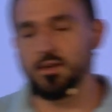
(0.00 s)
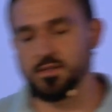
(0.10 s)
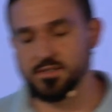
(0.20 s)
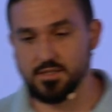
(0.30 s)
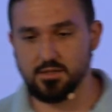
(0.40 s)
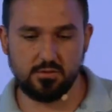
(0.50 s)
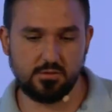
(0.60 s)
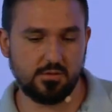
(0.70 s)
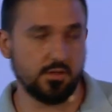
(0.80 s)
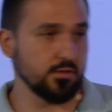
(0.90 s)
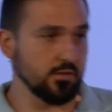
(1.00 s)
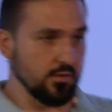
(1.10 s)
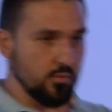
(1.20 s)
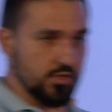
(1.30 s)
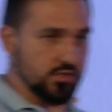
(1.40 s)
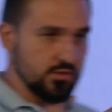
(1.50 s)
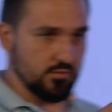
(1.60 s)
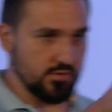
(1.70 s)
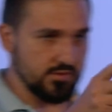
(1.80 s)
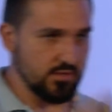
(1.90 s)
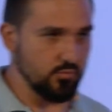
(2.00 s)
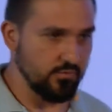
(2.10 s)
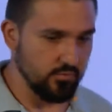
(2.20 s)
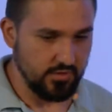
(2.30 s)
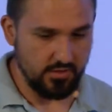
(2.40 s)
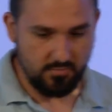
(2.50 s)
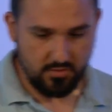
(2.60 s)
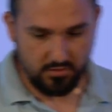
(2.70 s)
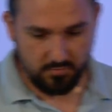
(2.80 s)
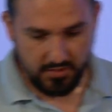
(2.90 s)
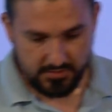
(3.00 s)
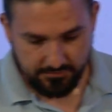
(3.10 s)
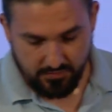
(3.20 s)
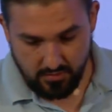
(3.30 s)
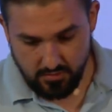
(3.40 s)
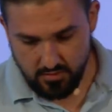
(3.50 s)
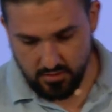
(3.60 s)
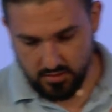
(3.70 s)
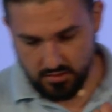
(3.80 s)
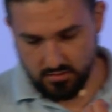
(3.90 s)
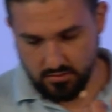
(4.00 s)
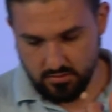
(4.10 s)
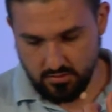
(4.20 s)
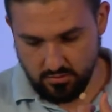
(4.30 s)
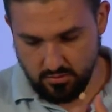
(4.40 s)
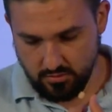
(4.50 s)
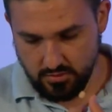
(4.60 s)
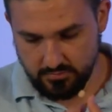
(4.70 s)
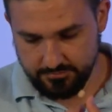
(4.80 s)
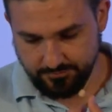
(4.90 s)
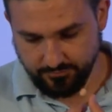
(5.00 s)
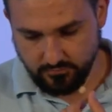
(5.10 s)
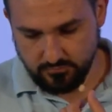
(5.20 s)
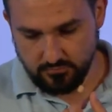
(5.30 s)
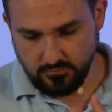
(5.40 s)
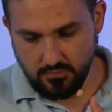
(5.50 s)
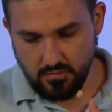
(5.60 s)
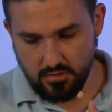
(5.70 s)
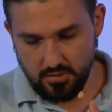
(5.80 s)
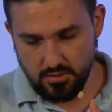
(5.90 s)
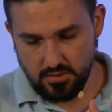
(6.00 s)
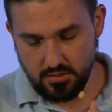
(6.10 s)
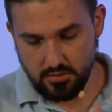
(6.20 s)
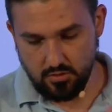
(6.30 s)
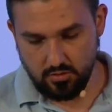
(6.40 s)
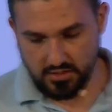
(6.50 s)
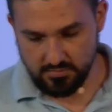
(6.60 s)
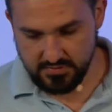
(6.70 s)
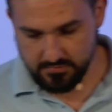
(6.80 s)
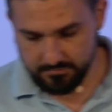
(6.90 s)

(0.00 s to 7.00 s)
said about, and the question that was somewhere from there about the upgrades. In Corda, the Corda apps